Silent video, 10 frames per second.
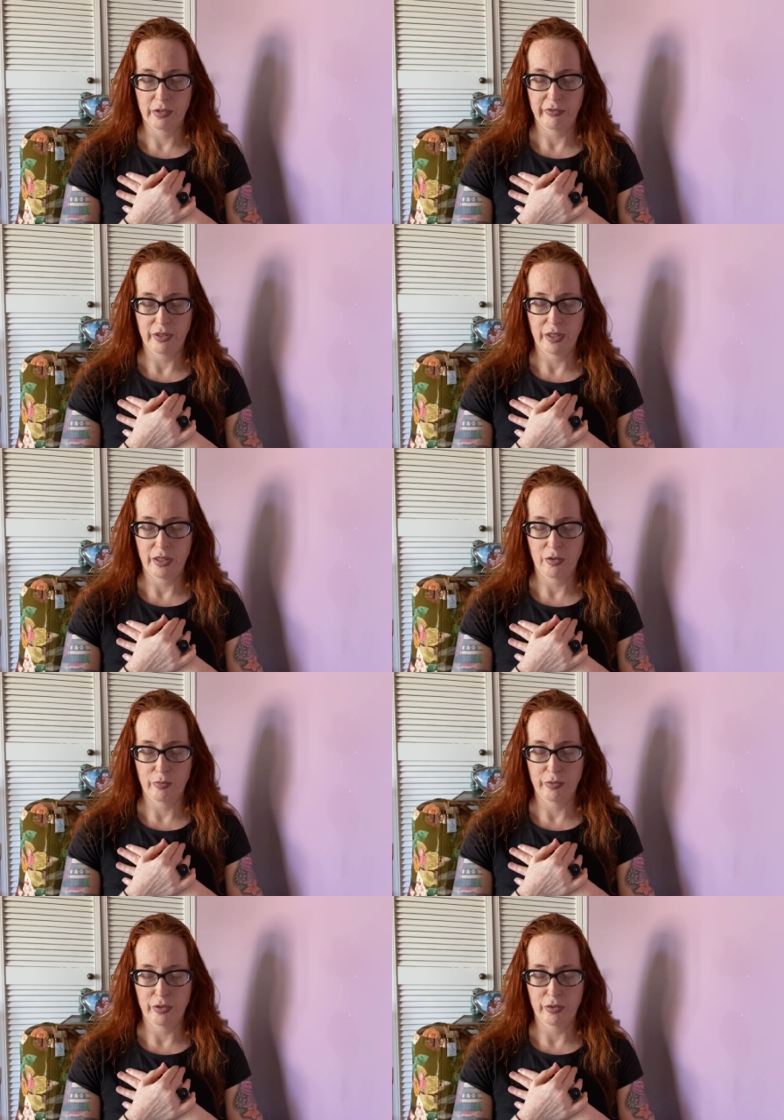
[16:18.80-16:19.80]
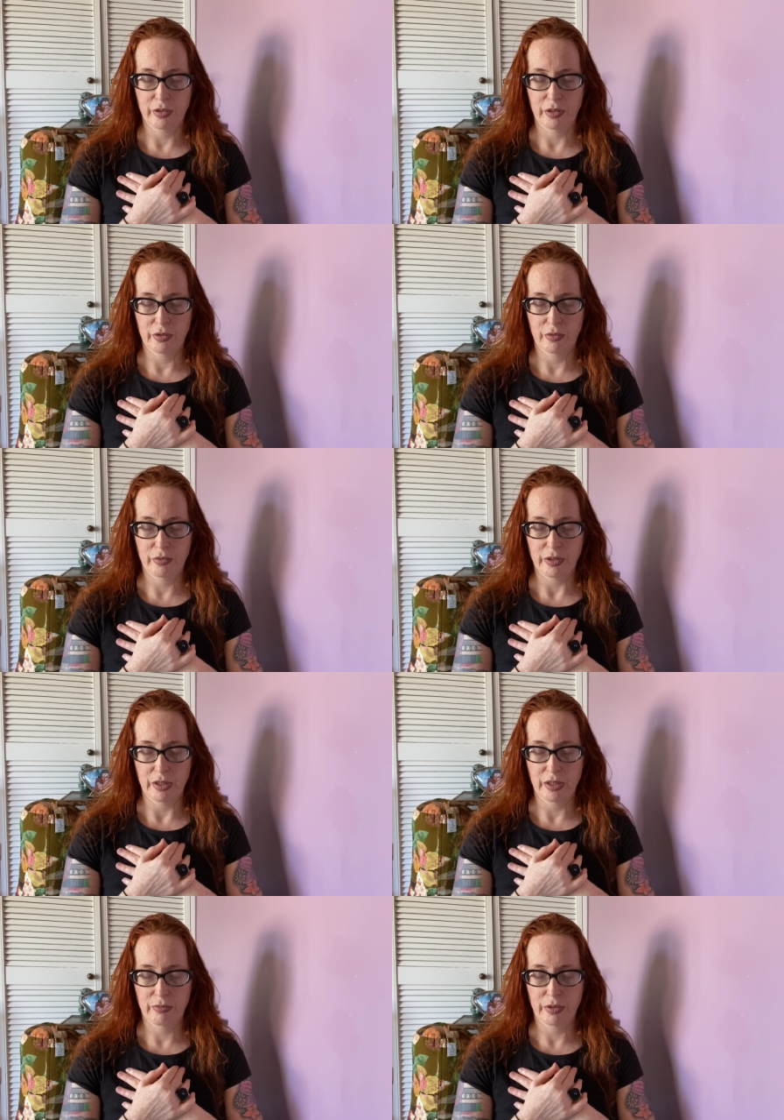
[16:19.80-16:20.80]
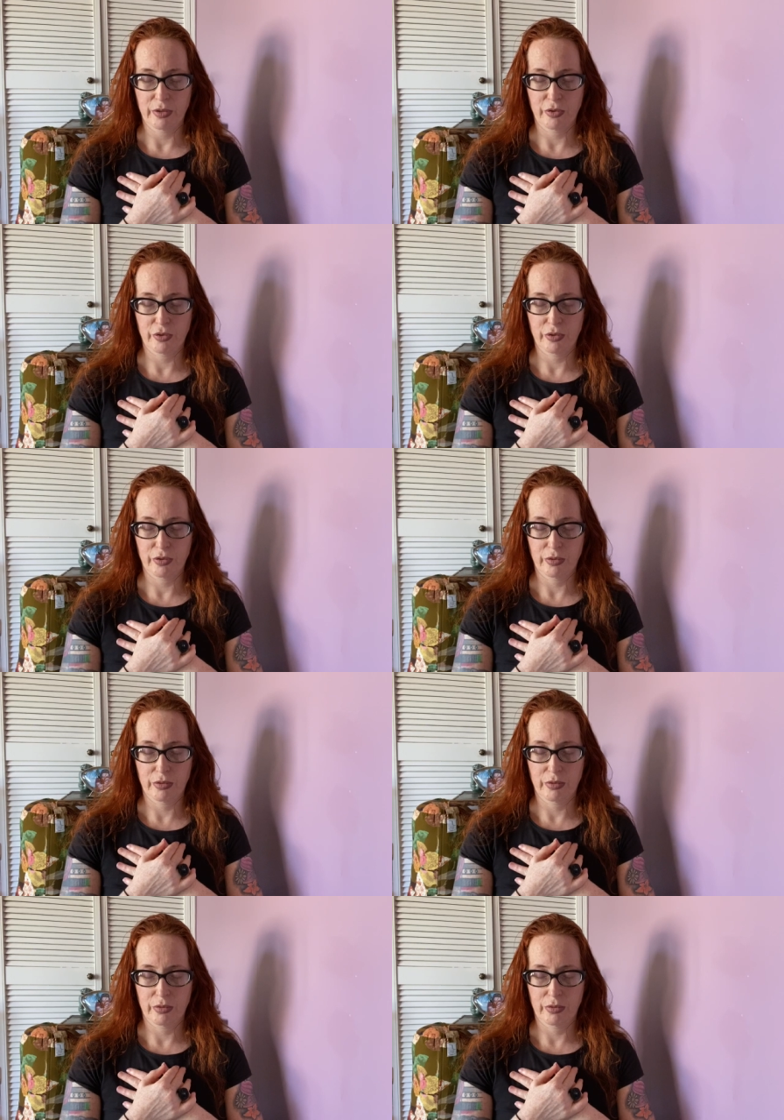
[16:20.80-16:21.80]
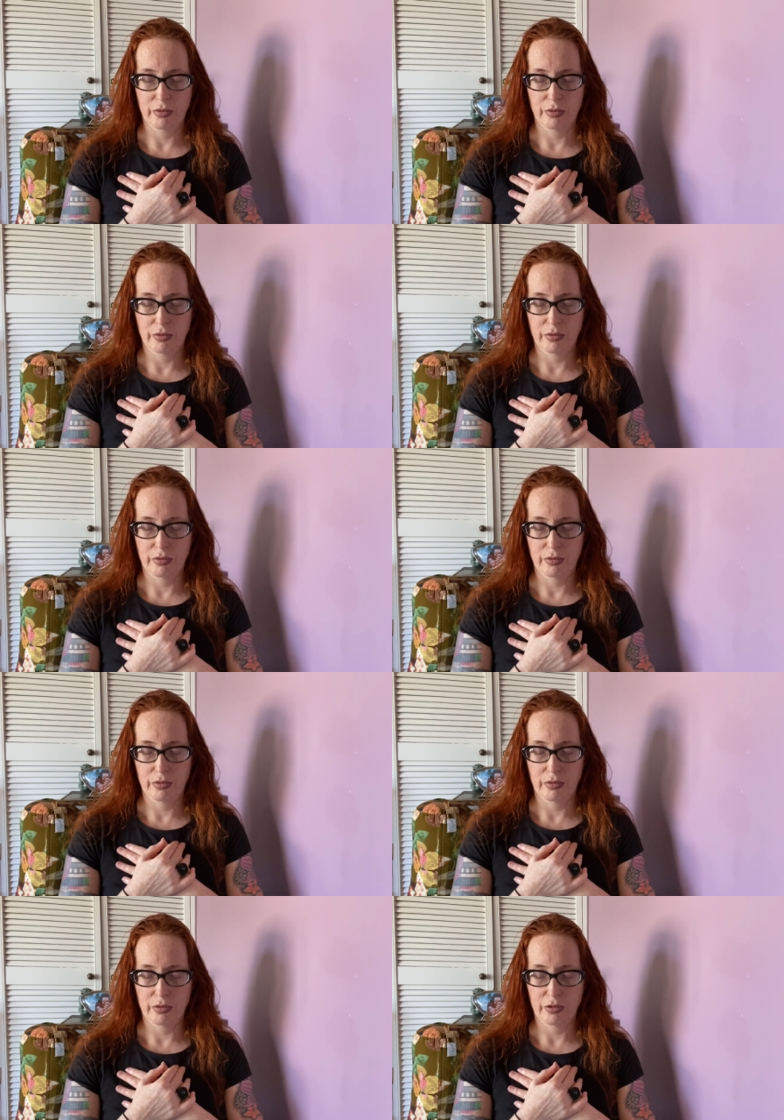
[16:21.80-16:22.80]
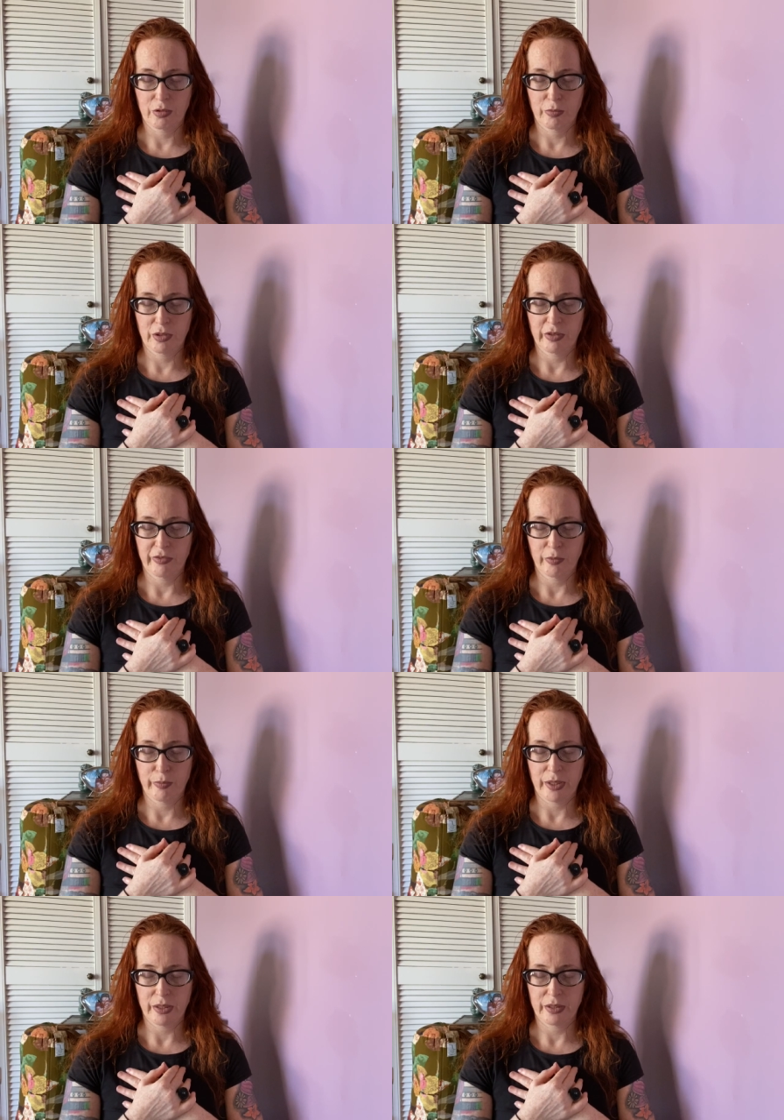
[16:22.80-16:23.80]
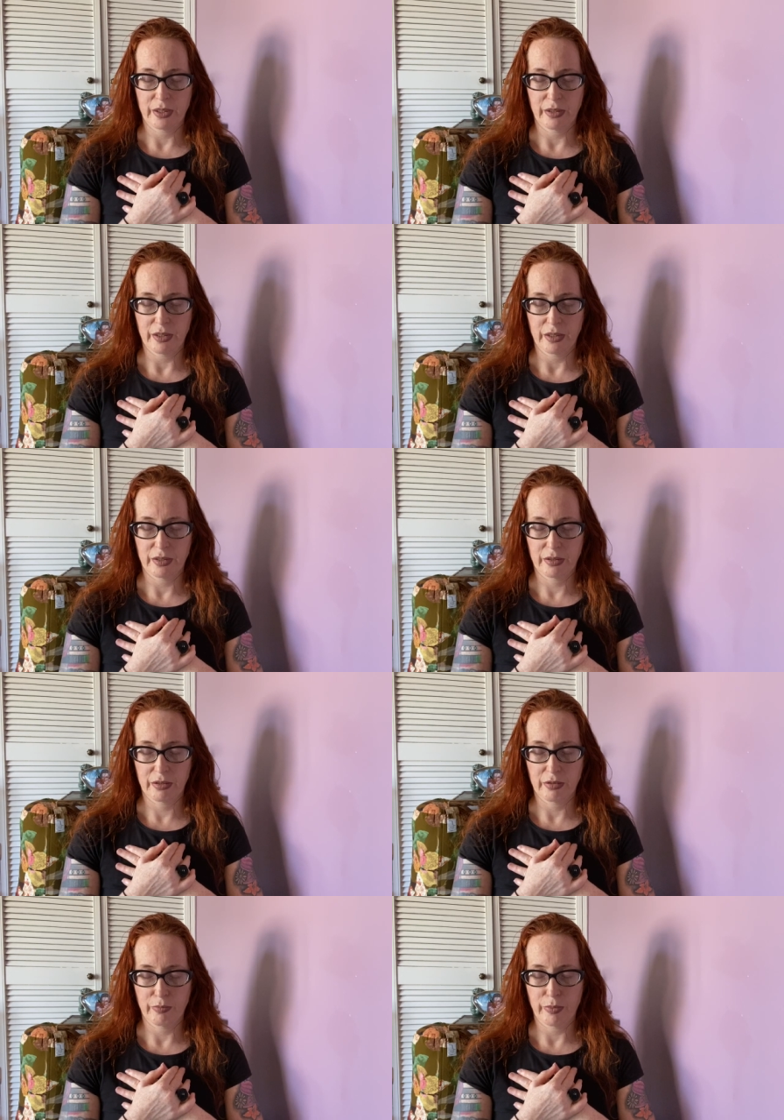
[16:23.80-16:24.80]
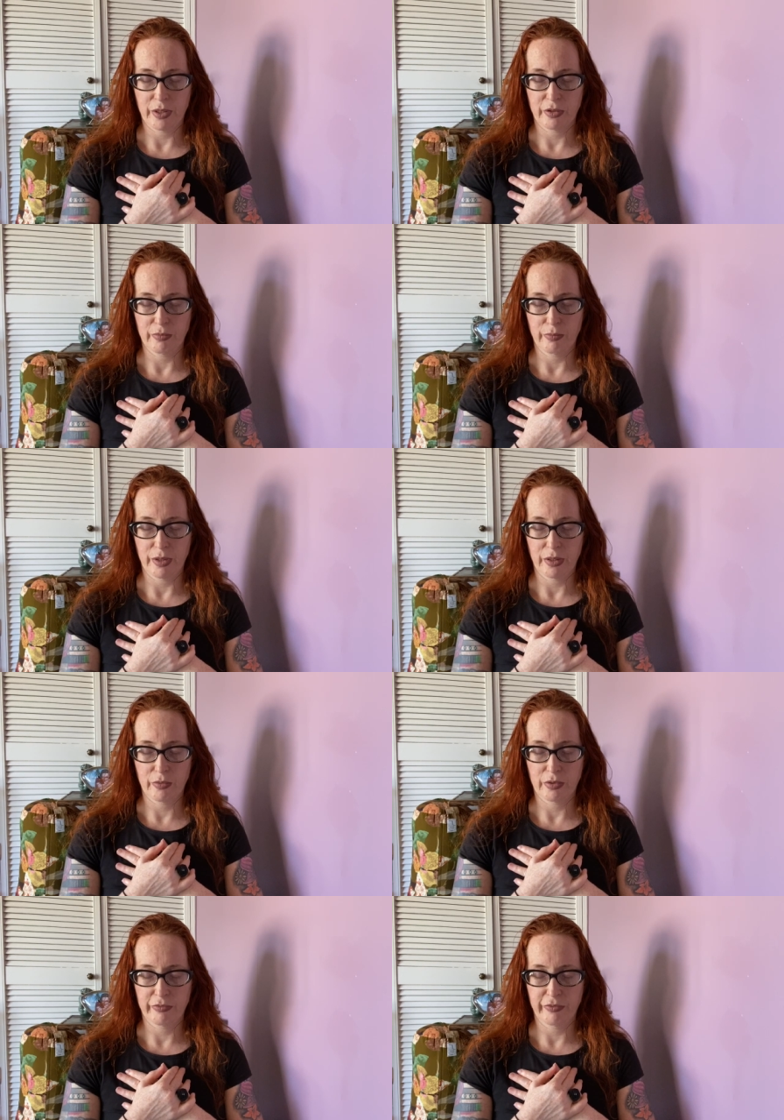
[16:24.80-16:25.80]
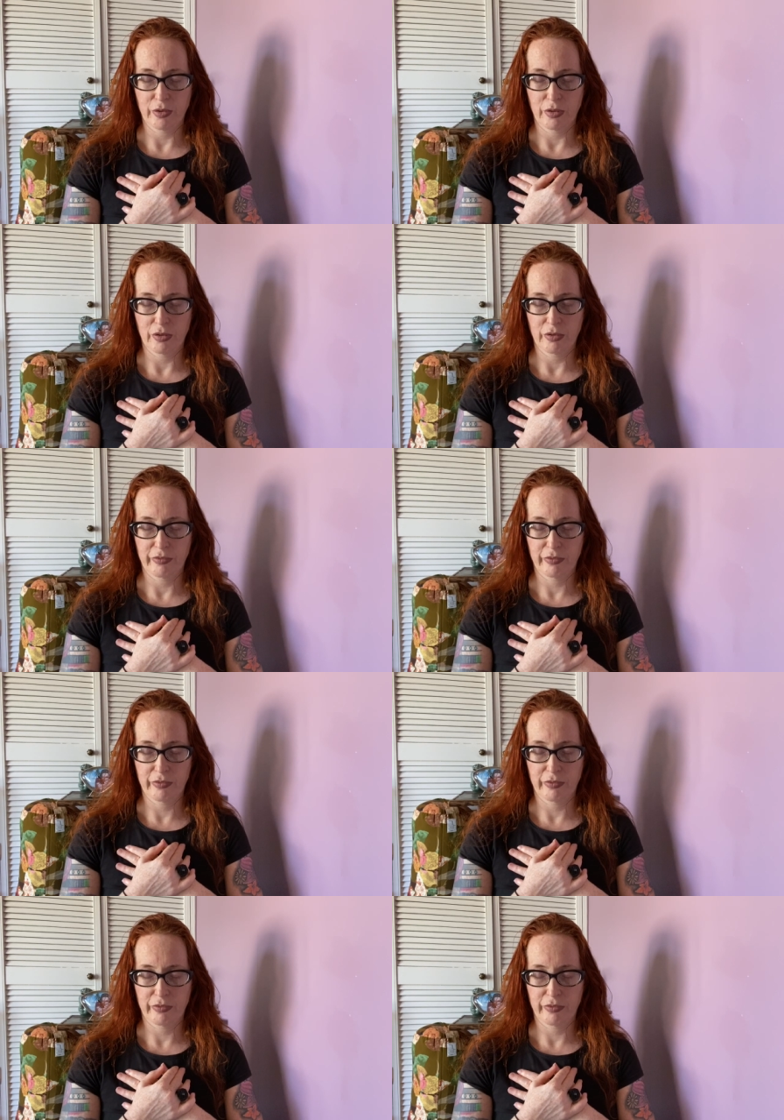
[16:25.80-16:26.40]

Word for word: If it helps, you can use an image. It's almost if you're passing that compassion backwards and forwards.